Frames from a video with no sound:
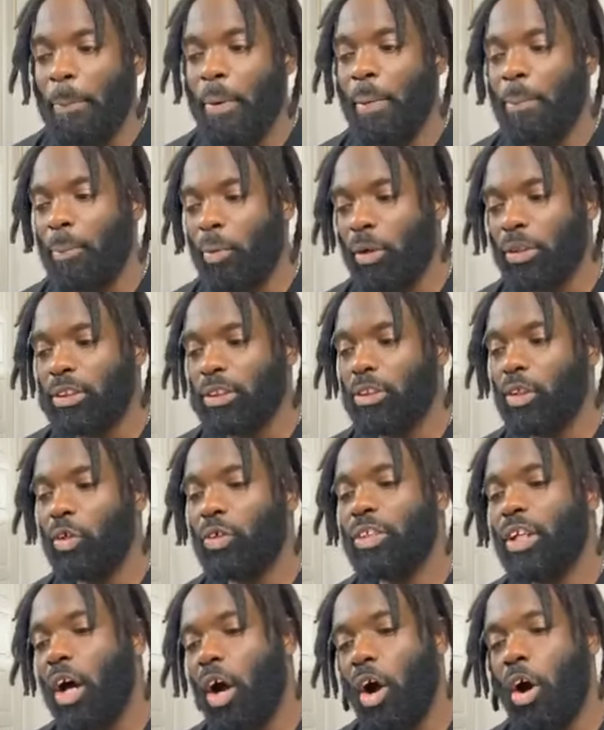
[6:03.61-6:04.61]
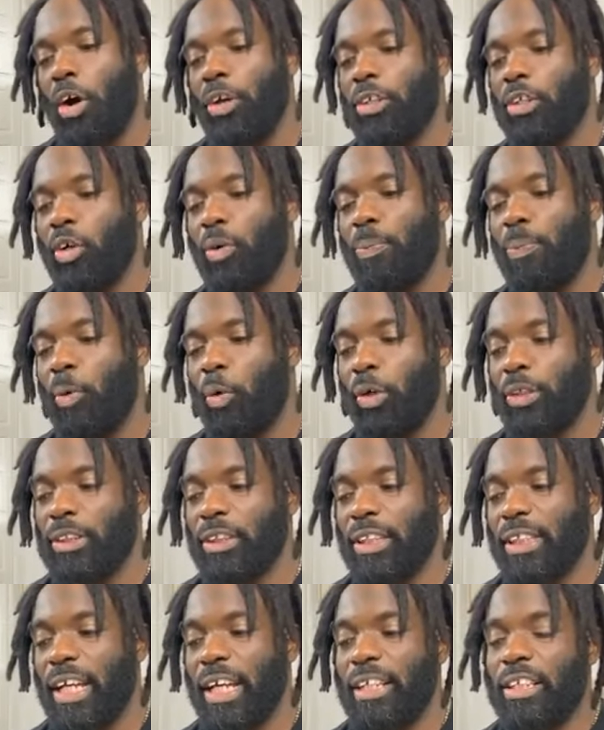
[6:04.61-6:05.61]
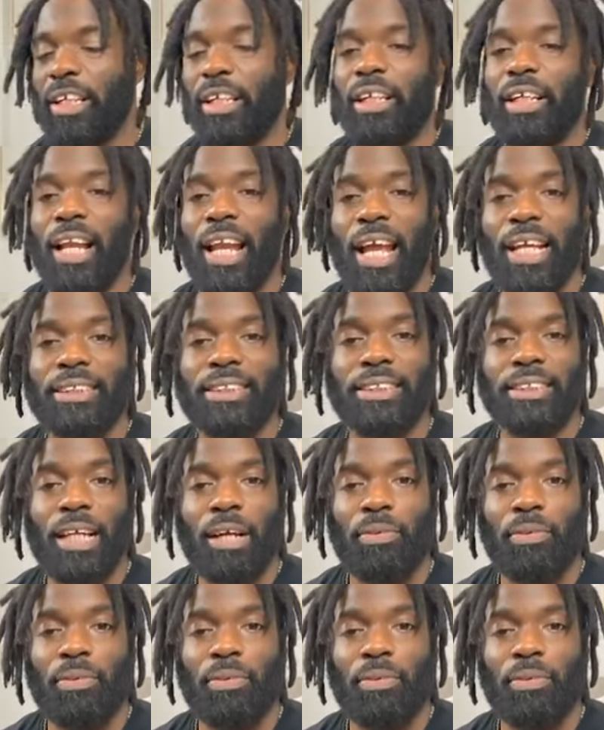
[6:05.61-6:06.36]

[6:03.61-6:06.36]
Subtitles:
But more so, the audio portion and the classes